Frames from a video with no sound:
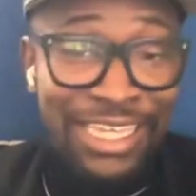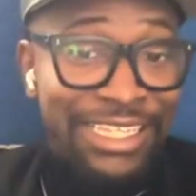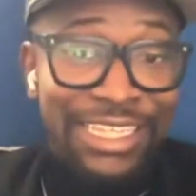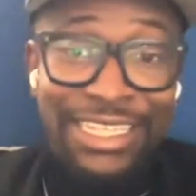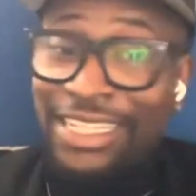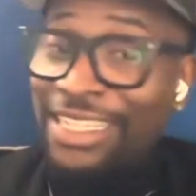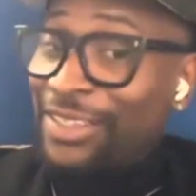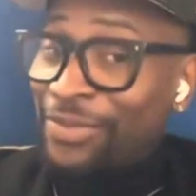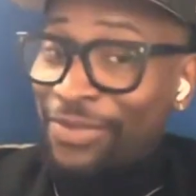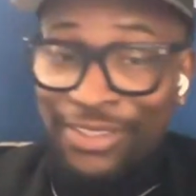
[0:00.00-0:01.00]
that
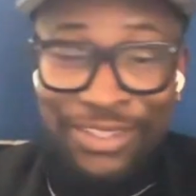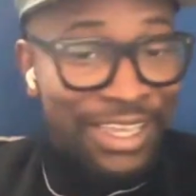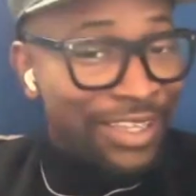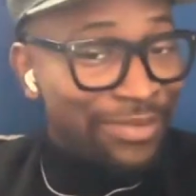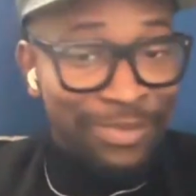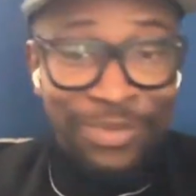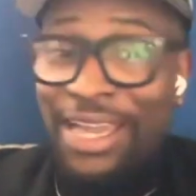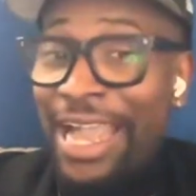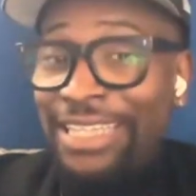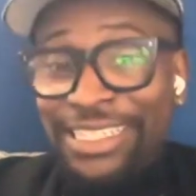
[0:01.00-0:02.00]

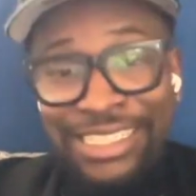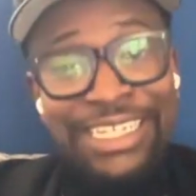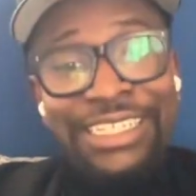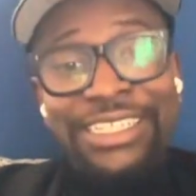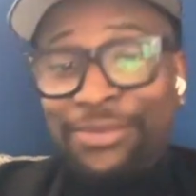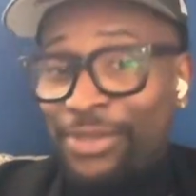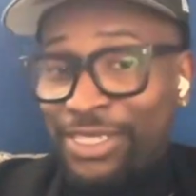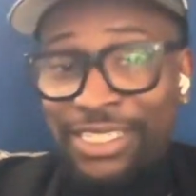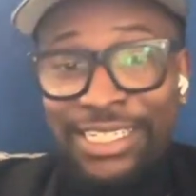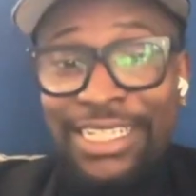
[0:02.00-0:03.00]
behind the scenes it
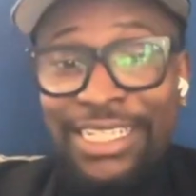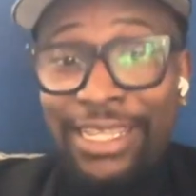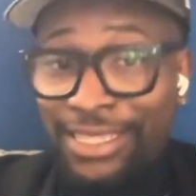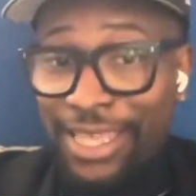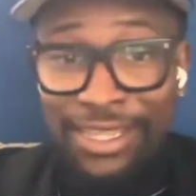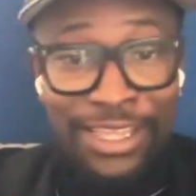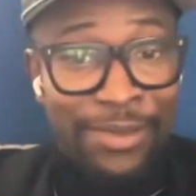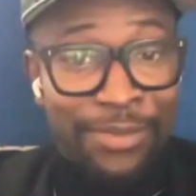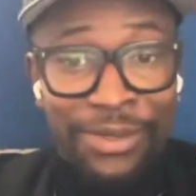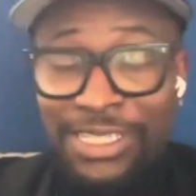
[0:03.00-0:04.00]
was not that
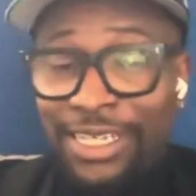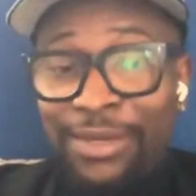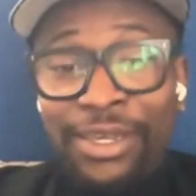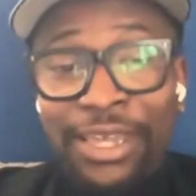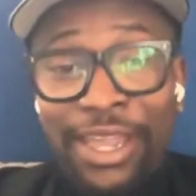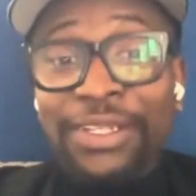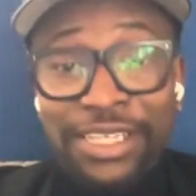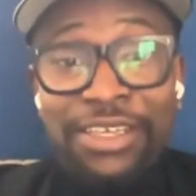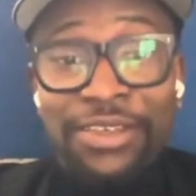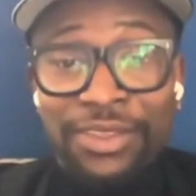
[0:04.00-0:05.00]
glamorous. I can
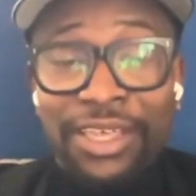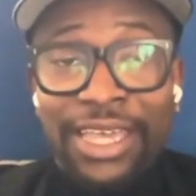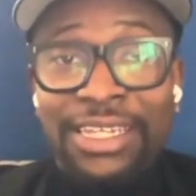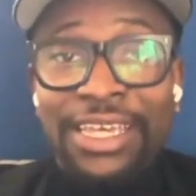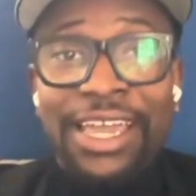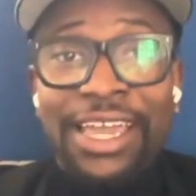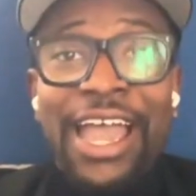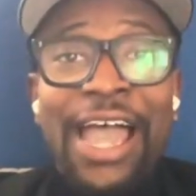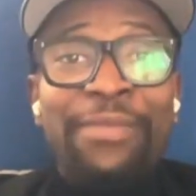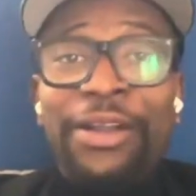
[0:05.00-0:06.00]
guarantee you that.
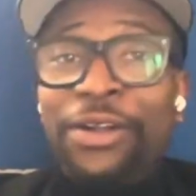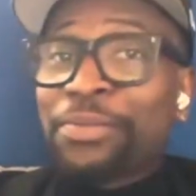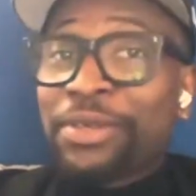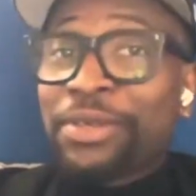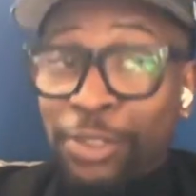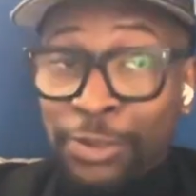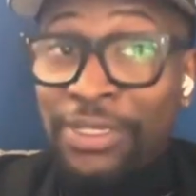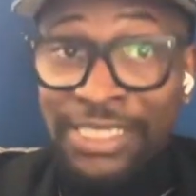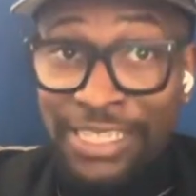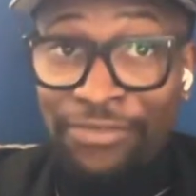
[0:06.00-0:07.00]
I'm not going to be too
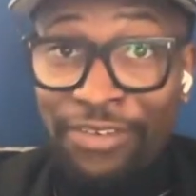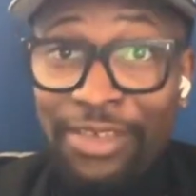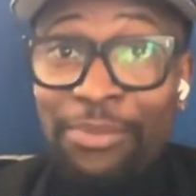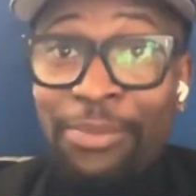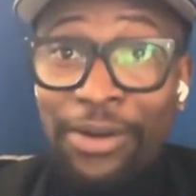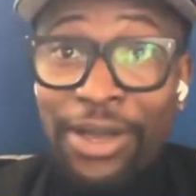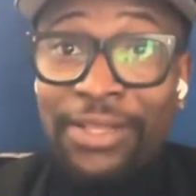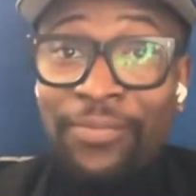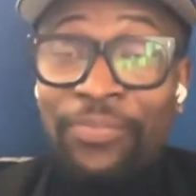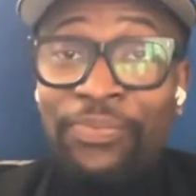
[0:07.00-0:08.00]
specific,
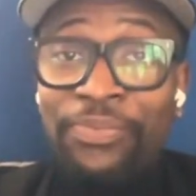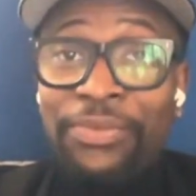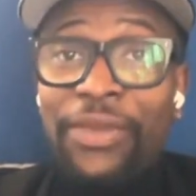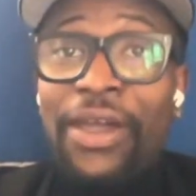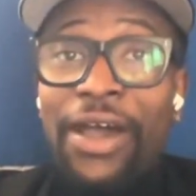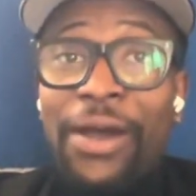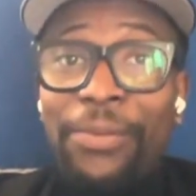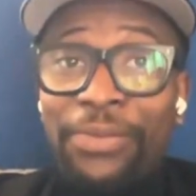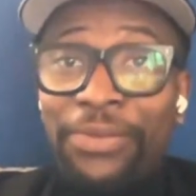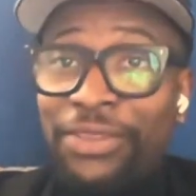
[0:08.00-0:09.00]
but
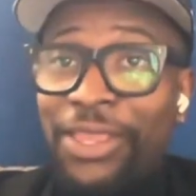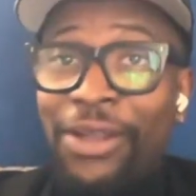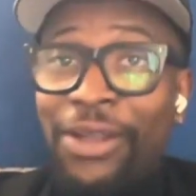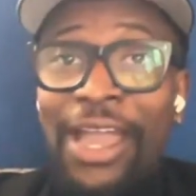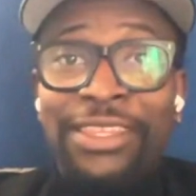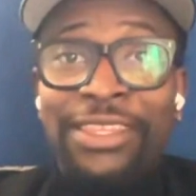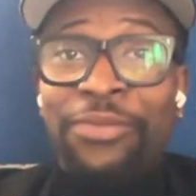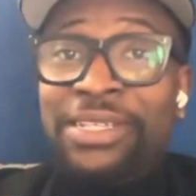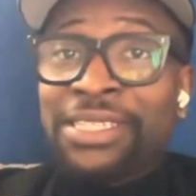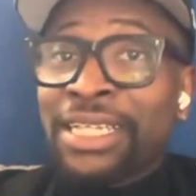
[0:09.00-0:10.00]
um, there there have
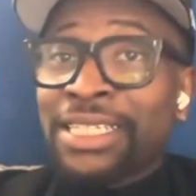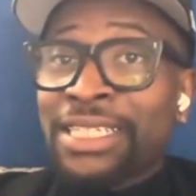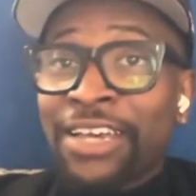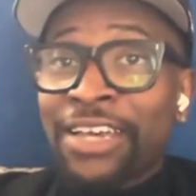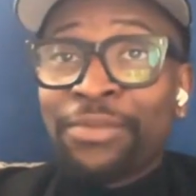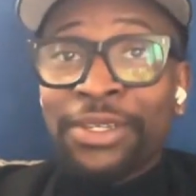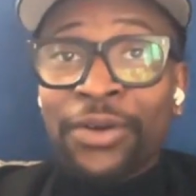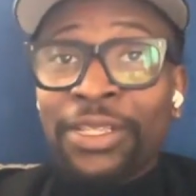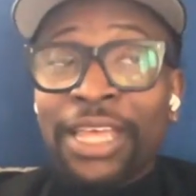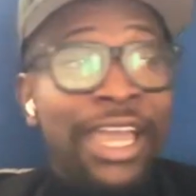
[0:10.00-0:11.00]
been sets that I've been
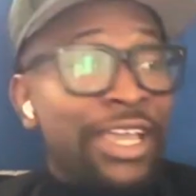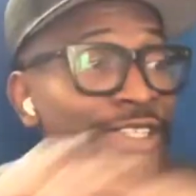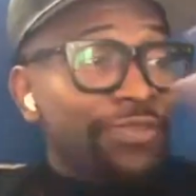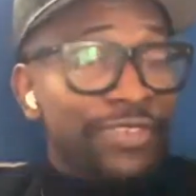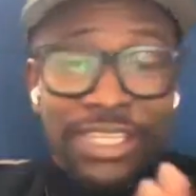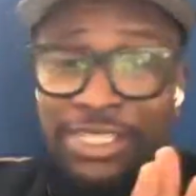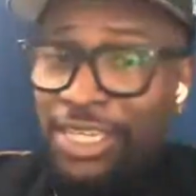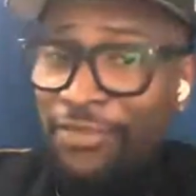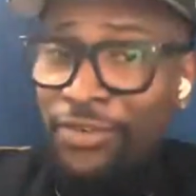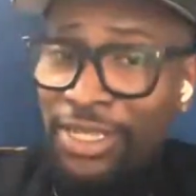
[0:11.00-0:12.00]
on. To, to
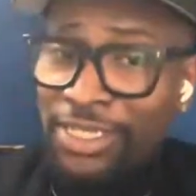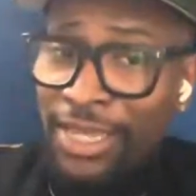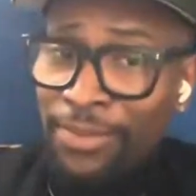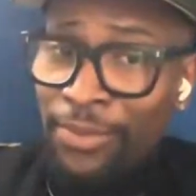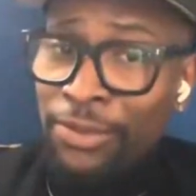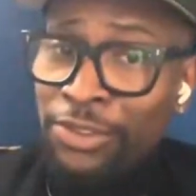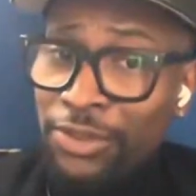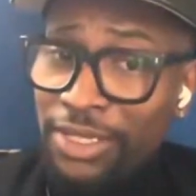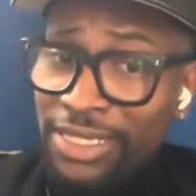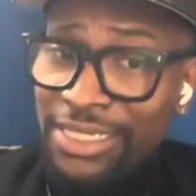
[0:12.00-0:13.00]
give you an example, on
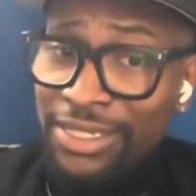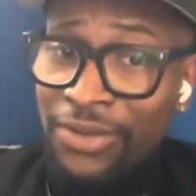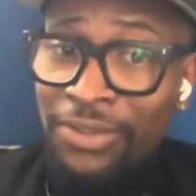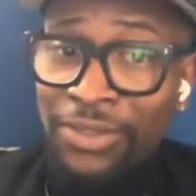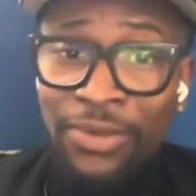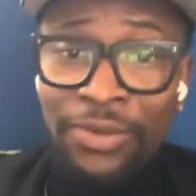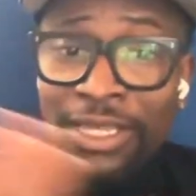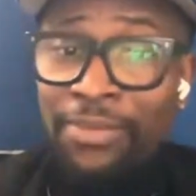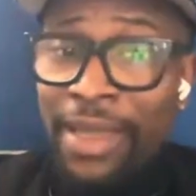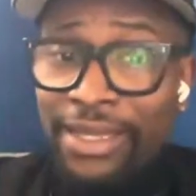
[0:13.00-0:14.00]
Judas, you know, we were
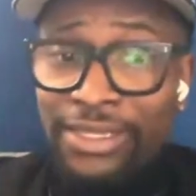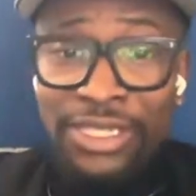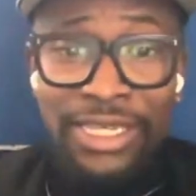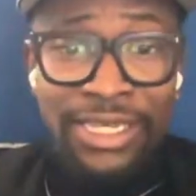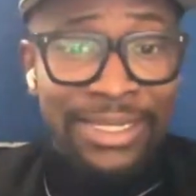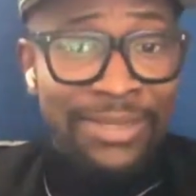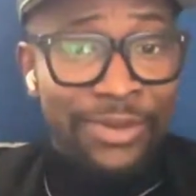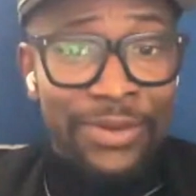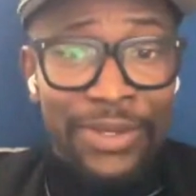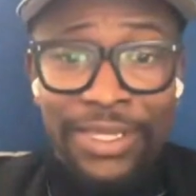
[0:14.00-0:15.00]
eating mac and cheese,
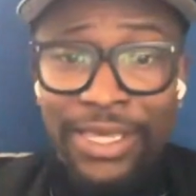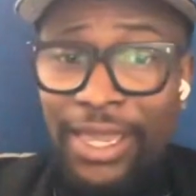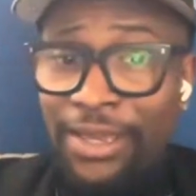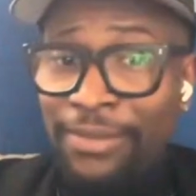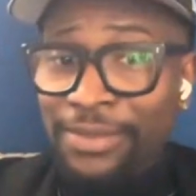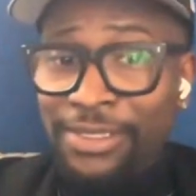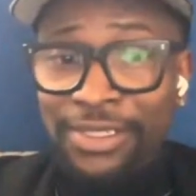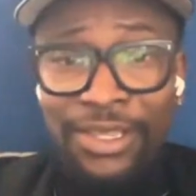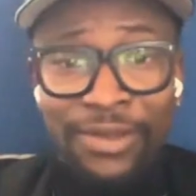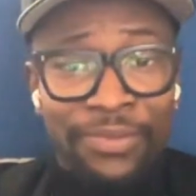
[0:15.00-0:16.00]
we were eating yams,
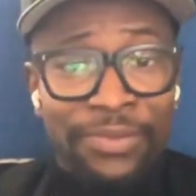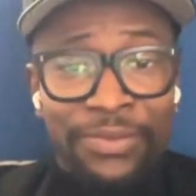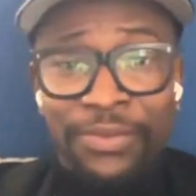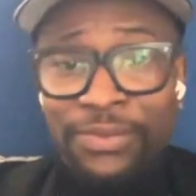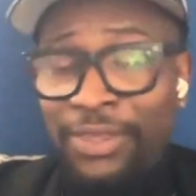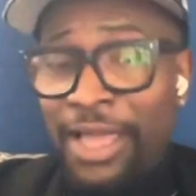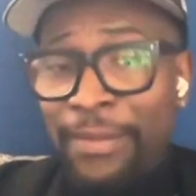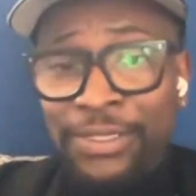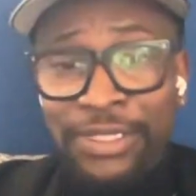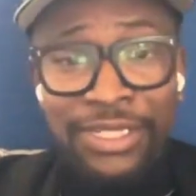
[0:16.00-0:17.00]
you know,
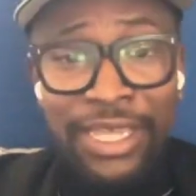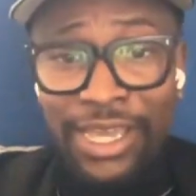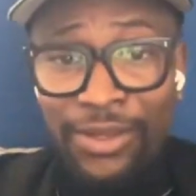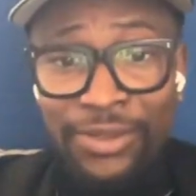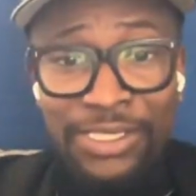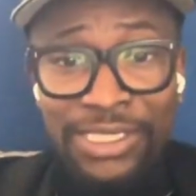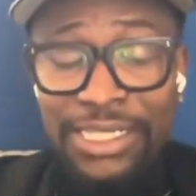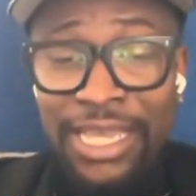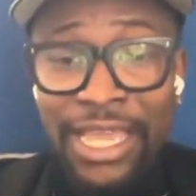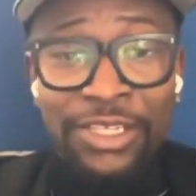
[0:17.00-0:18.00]
lobster tails,
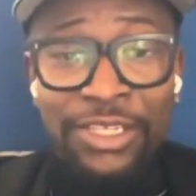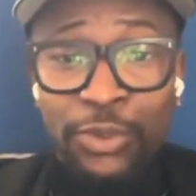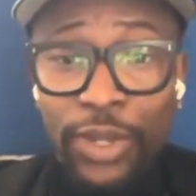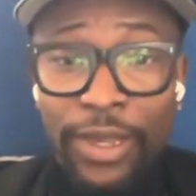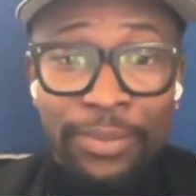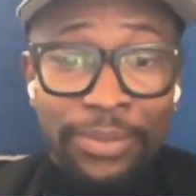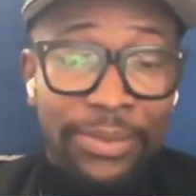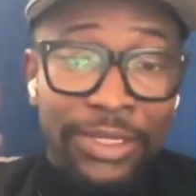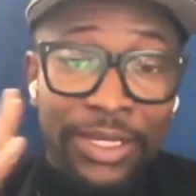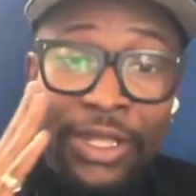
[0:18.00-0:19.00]
shrimp,
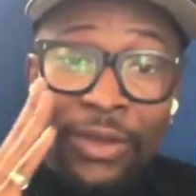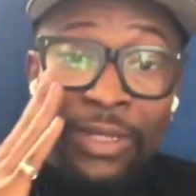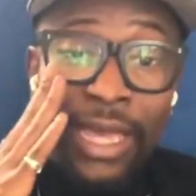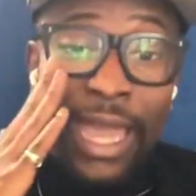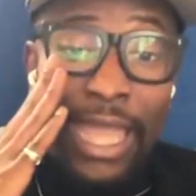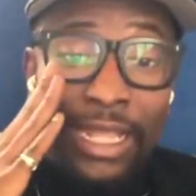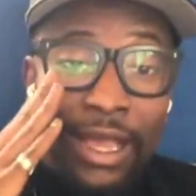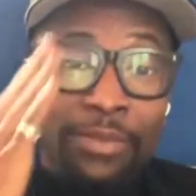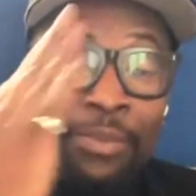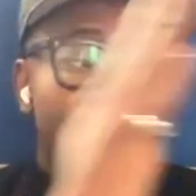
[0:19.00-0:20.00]
you know, they had
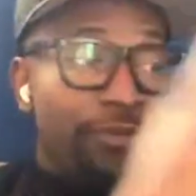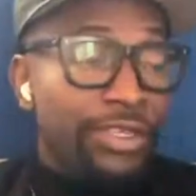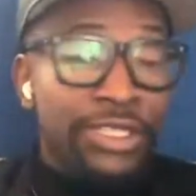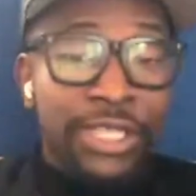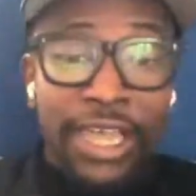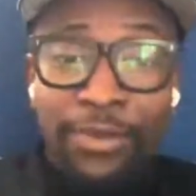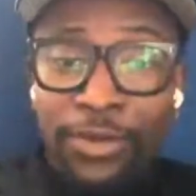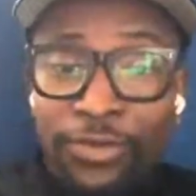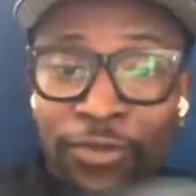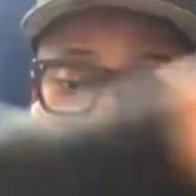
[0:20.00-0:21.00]
a beverage table full